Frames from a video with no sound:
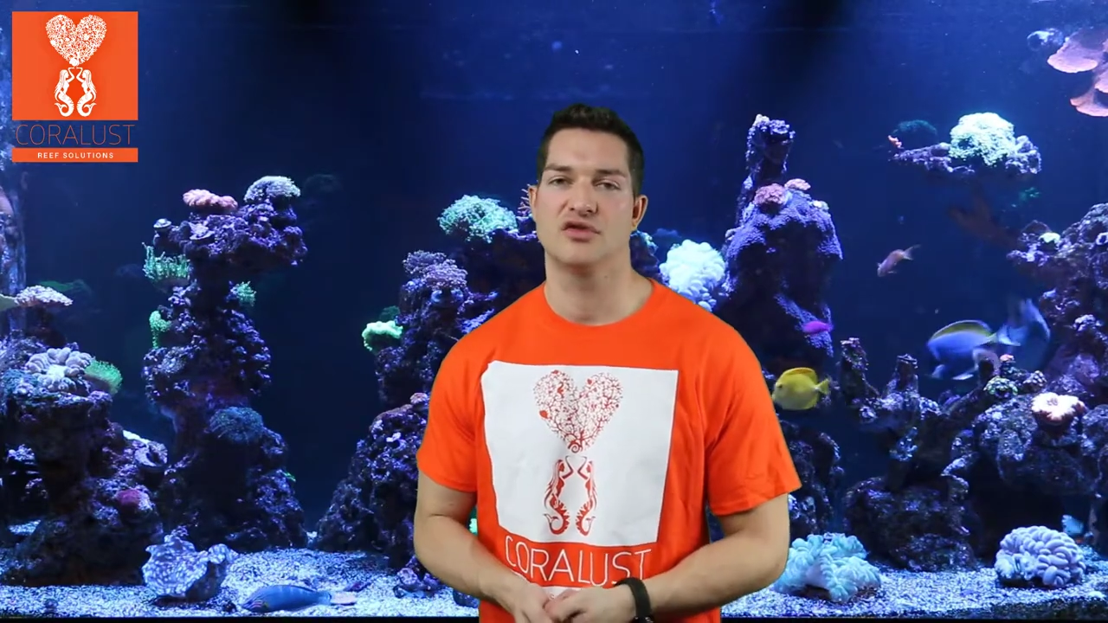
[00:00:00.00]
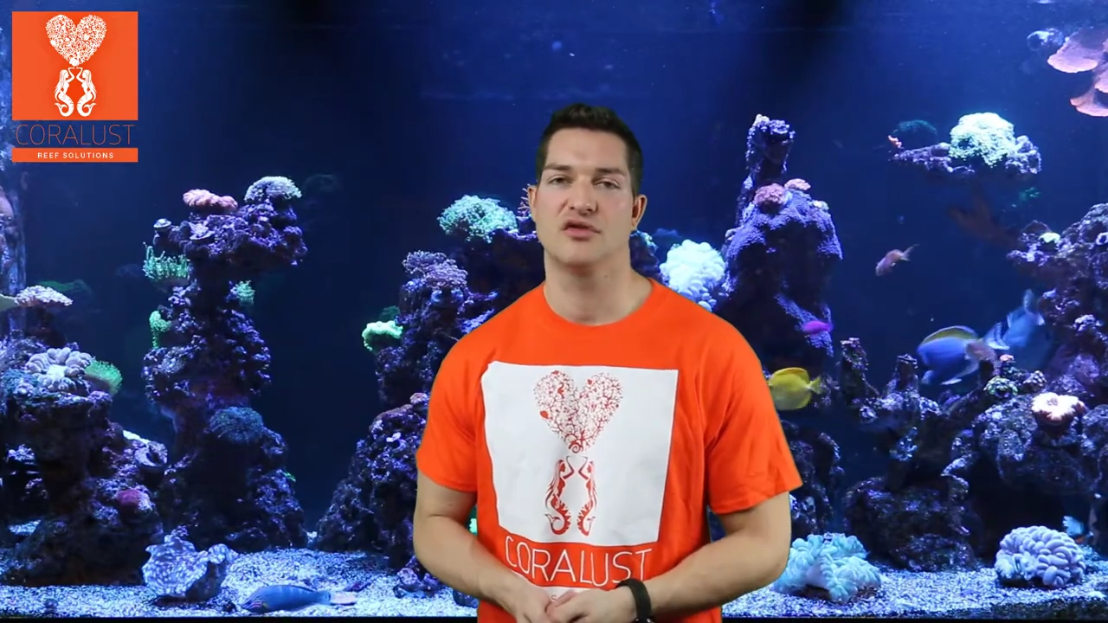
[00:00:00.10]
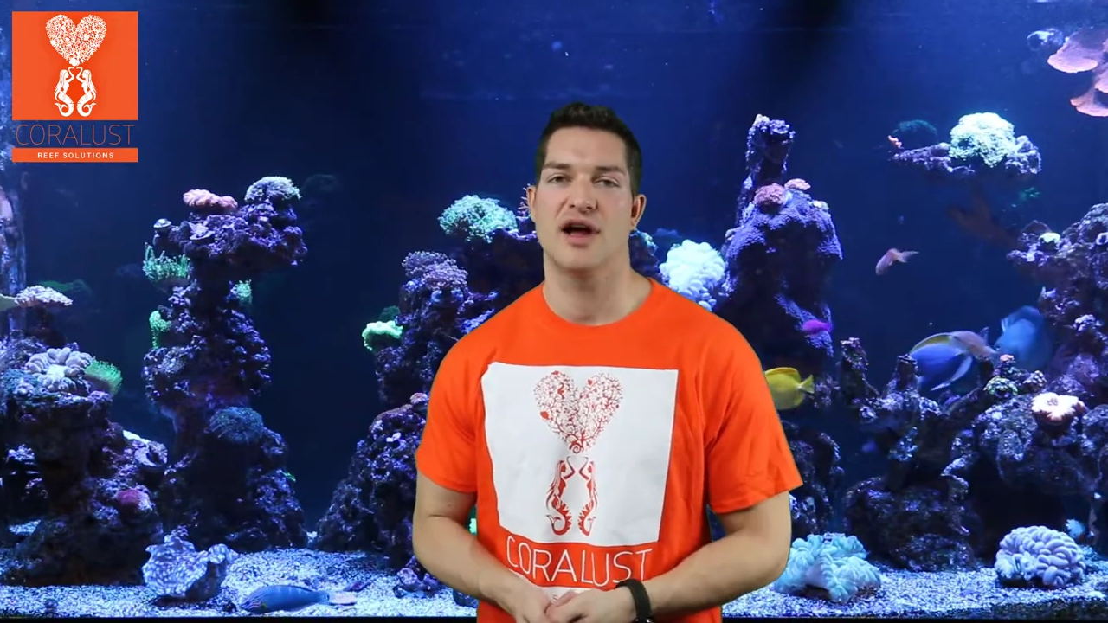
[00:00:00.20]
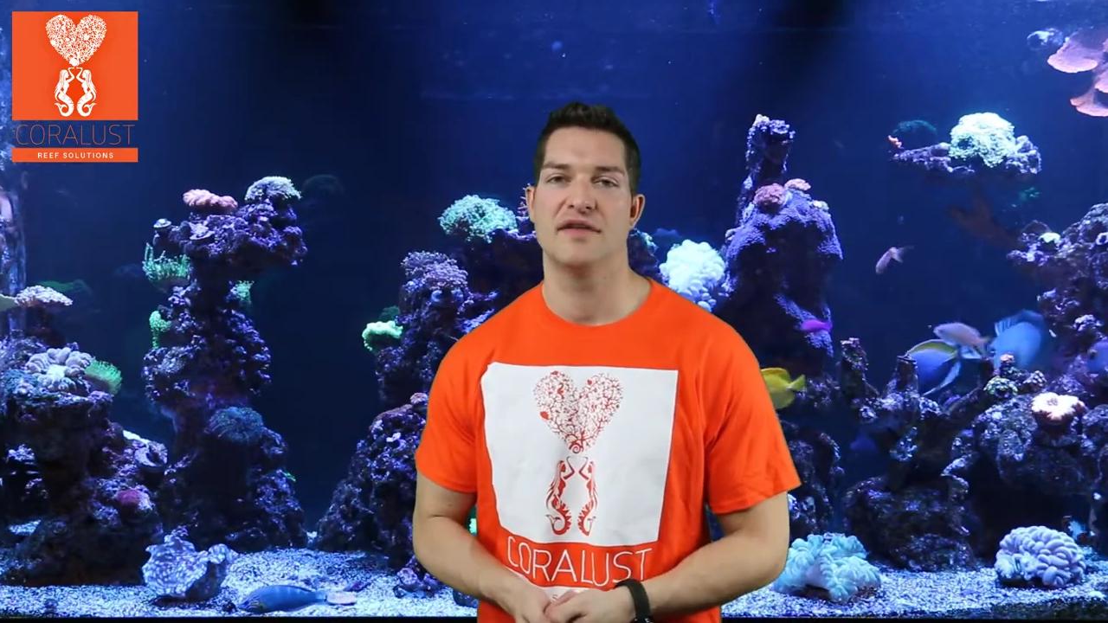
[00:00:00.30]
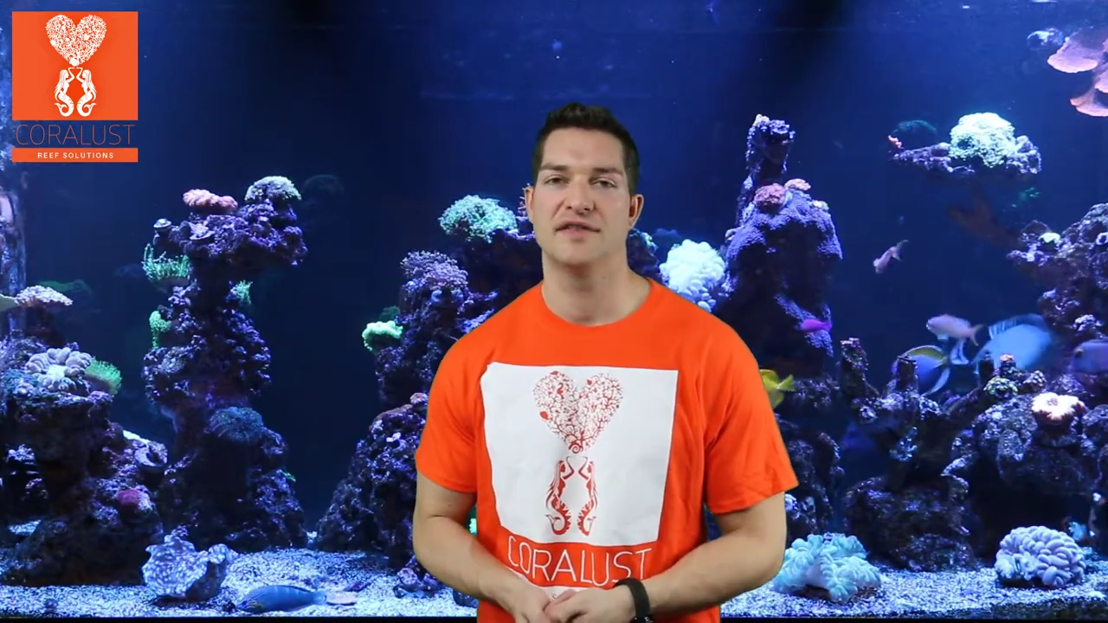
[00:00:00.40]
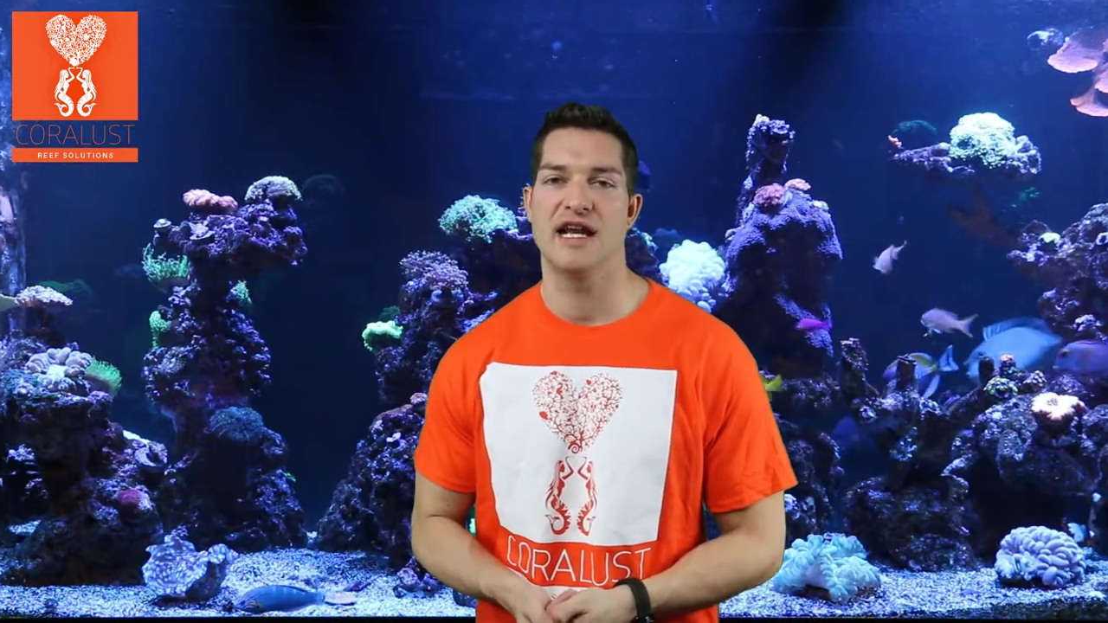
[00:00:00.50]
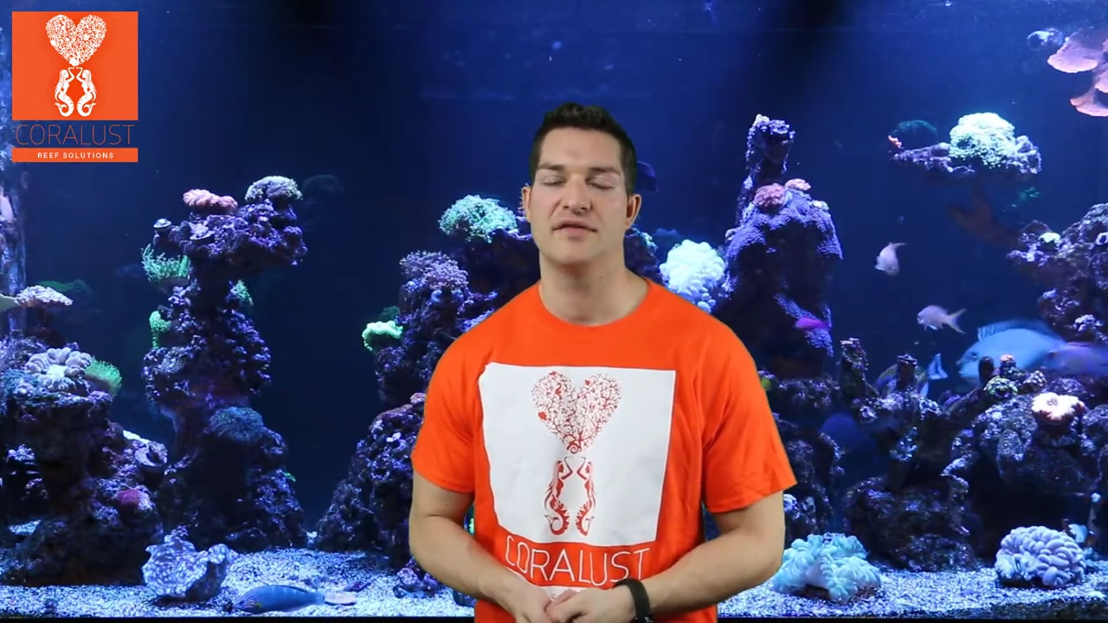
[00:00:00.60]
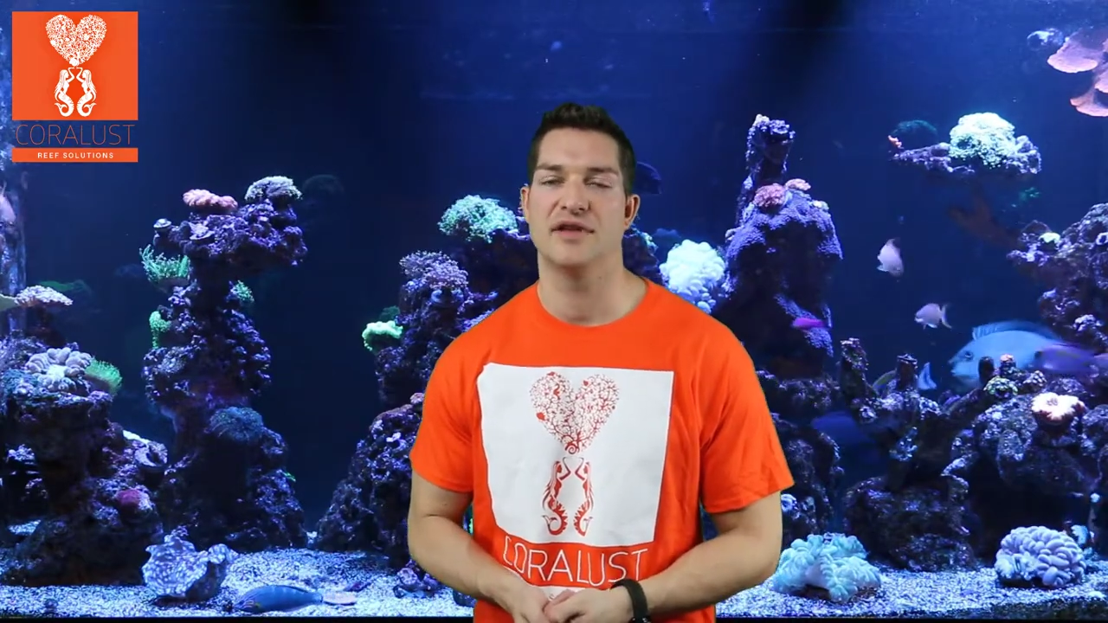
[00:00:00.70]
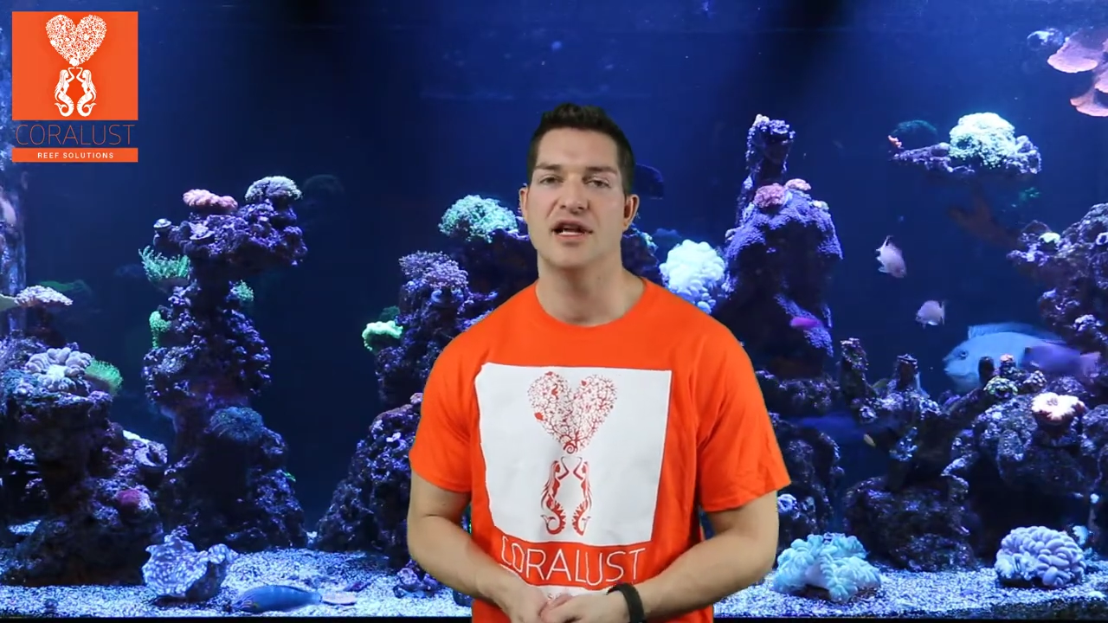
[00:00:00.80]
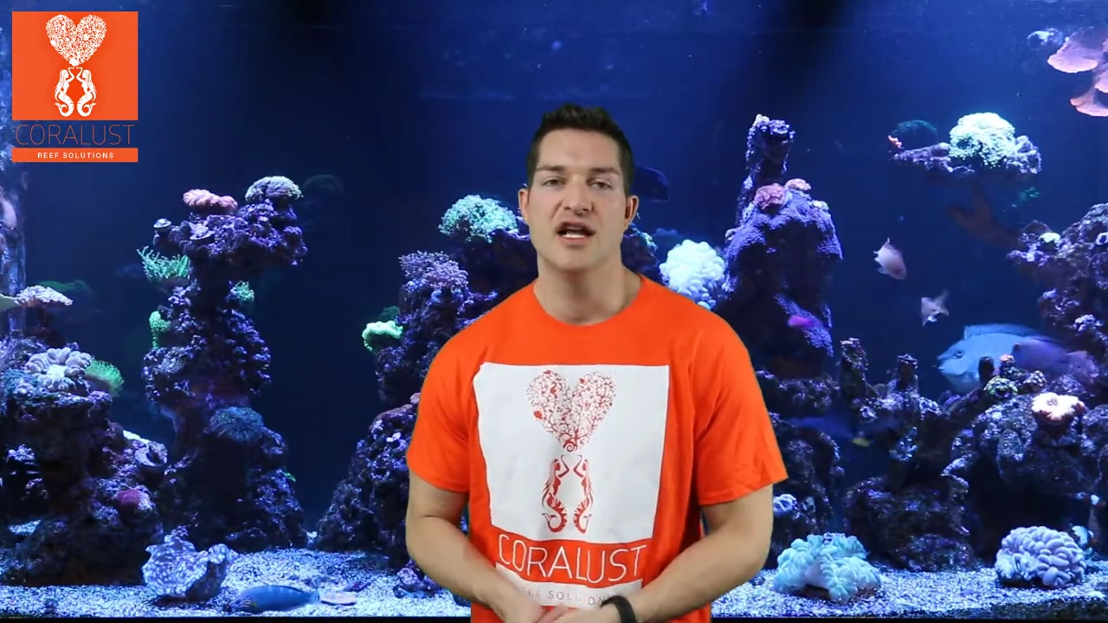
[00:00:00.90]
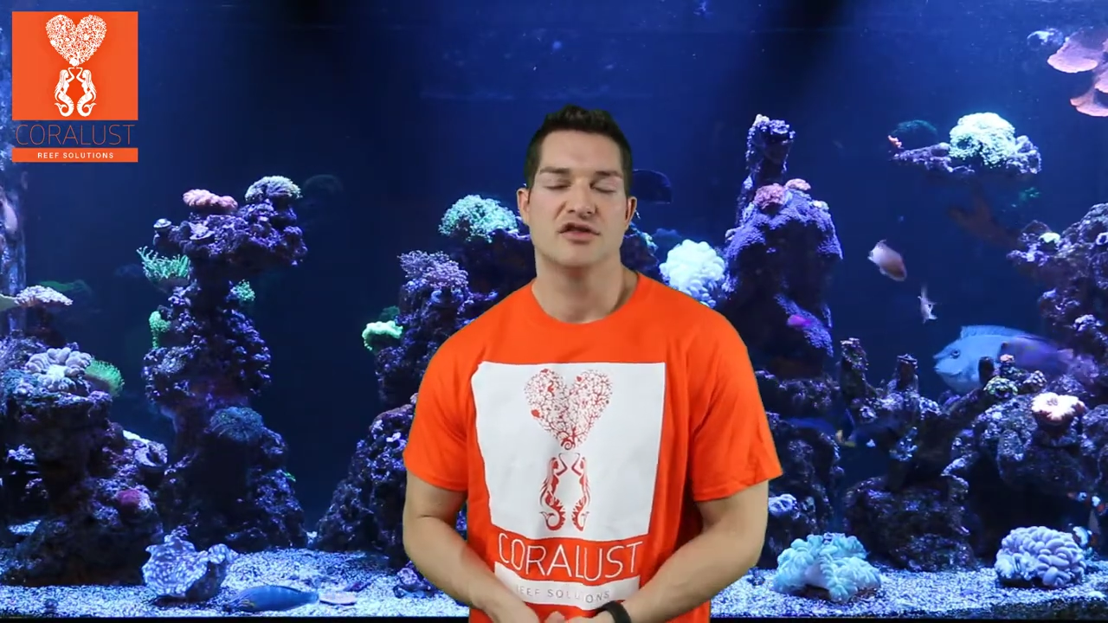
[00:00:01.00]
to arrive safely.